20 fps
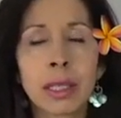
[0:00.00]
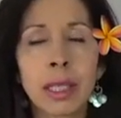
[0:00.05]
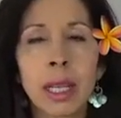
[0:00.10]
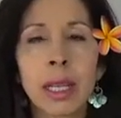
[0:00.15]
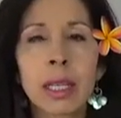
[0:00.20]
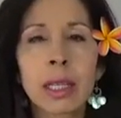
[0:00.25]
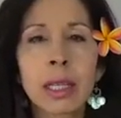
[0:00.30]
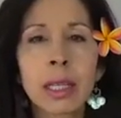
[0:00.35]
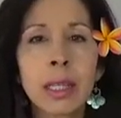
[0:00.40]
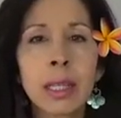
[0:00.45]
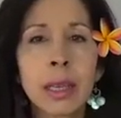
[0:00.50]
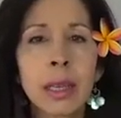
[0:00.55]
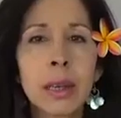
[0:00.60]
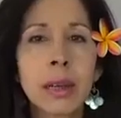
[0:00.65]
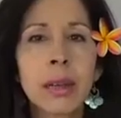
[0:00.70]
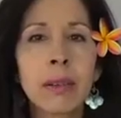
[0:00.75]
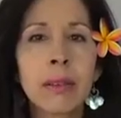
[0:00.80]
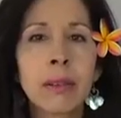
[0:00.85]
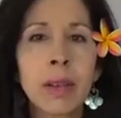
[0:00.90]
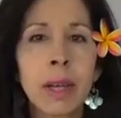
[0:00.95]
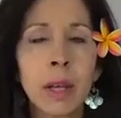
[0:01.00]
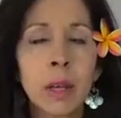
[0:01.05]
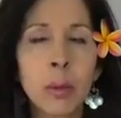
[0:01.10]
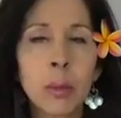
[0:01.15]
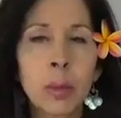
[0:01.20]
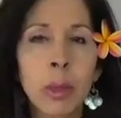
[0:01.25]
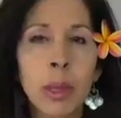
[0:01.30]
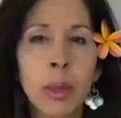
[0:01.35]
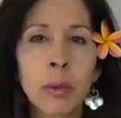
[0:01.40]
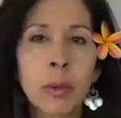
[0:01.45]
I love
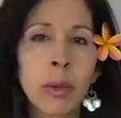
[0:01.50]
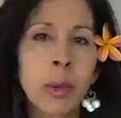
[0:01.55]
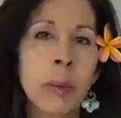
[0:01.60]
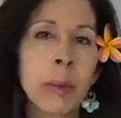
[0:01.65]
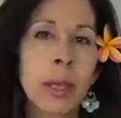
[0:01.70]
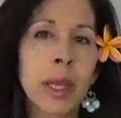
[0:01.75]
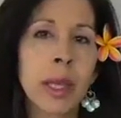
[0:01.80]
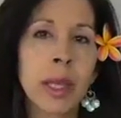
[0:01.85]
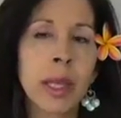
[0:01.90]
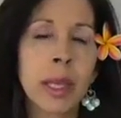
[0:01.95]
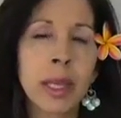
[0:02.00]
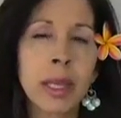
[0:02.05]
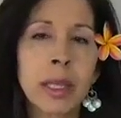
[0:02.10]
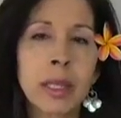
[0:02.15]
helping women